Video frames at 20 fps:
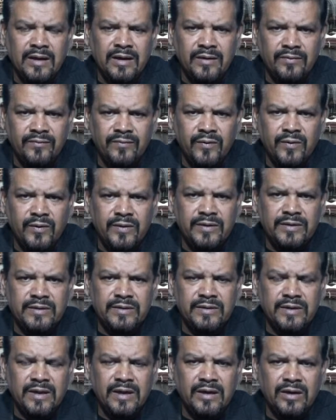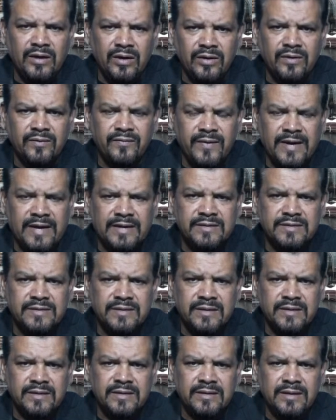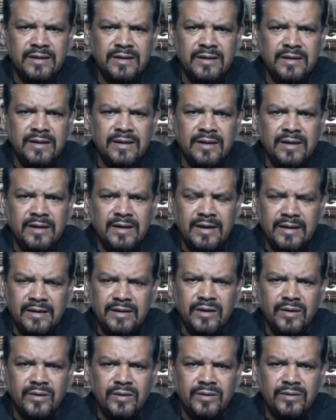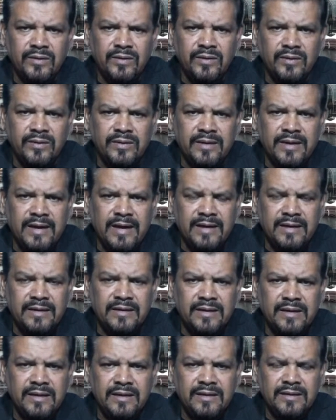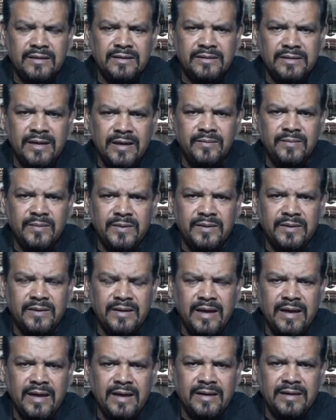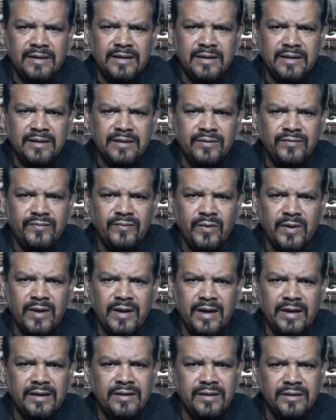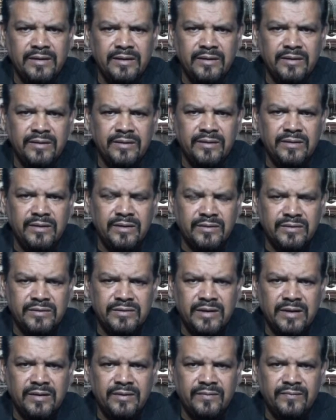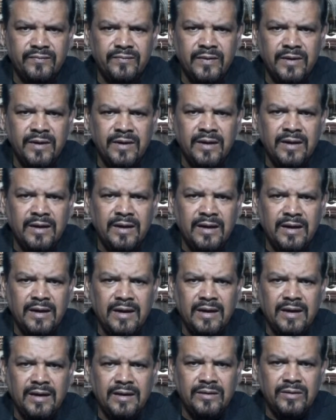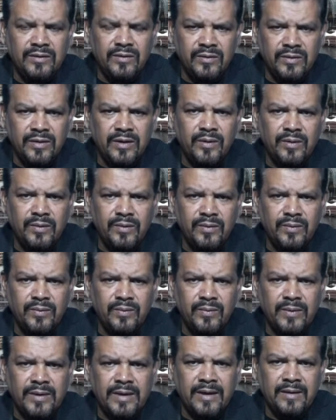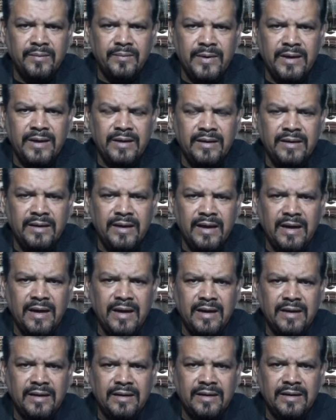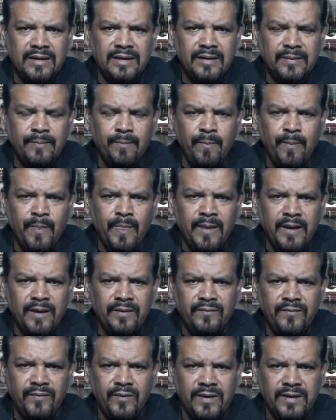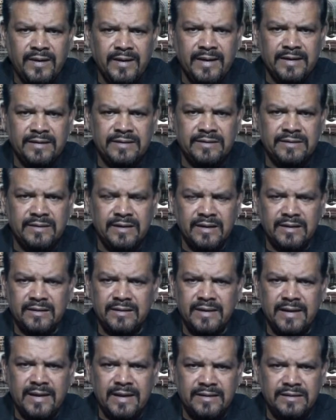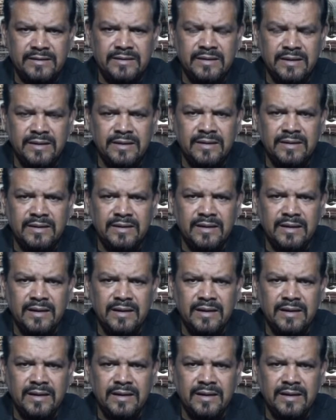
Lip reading: avoid a lot of hassle later on the editing table, and if you are editing yourself, you'll know what I mean. And if you engage another editor,